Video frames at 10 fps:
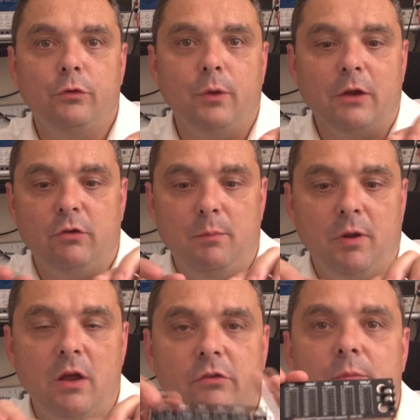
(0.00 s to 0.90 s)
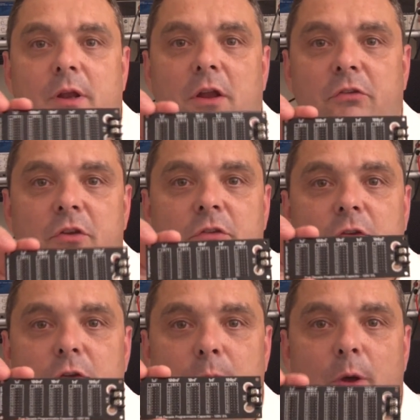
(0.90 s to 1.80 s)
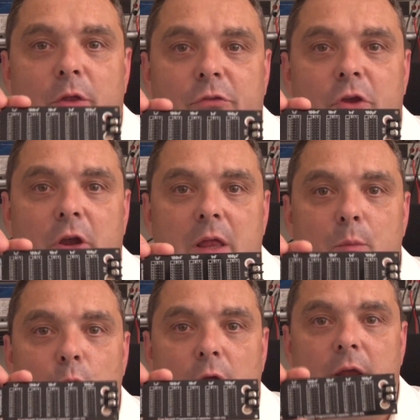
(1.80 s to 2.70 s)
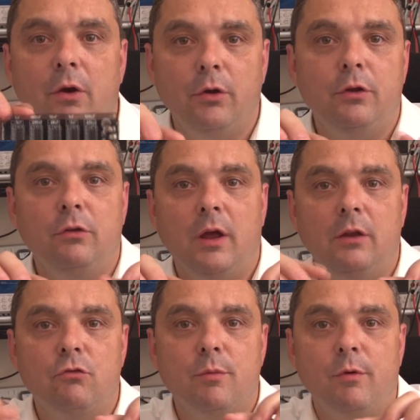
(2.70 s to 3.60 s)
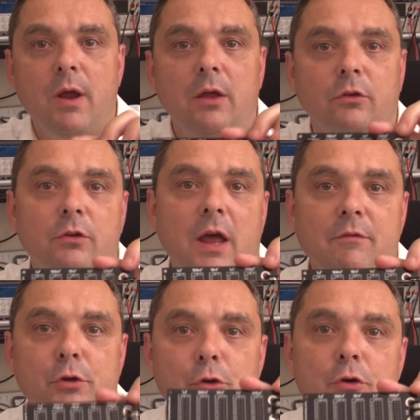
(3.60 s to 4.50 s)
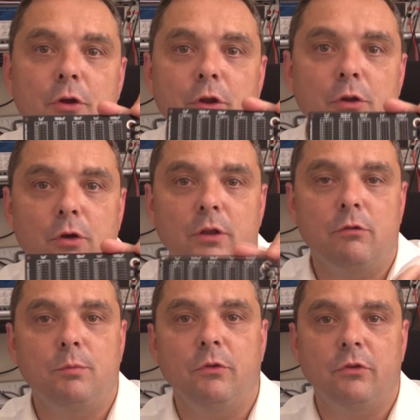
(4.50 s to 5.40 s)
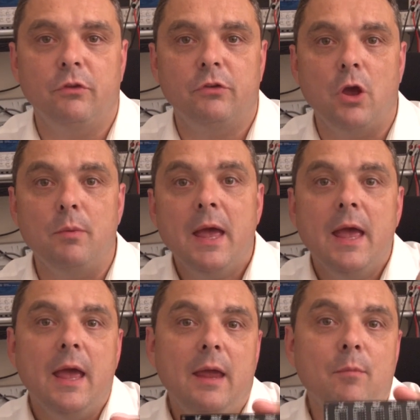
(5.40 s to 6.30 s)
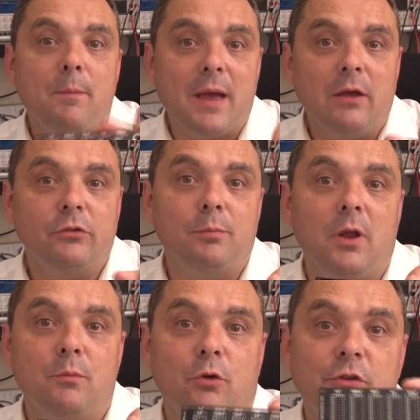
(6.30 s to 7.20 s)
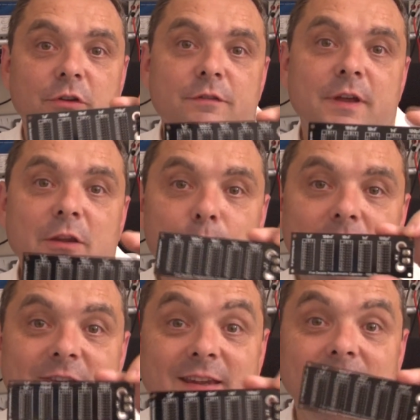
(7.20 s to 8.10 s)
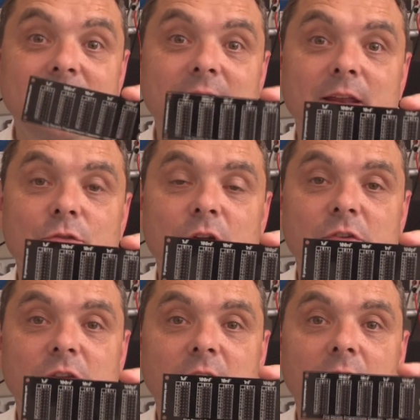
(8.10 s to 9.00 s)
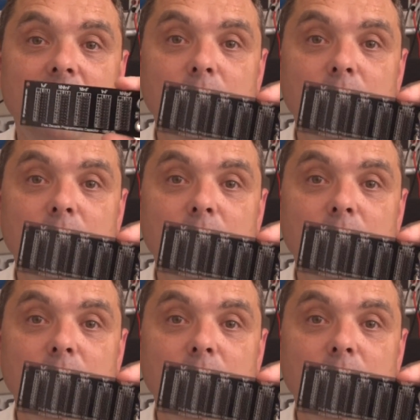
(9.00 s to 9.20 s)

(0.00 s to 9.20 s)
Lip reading: actually plug something like this into the part of the circuit I'm working on and trim around and have a look and look at the response on the scope. In my power supply project, I found this particularly interesting,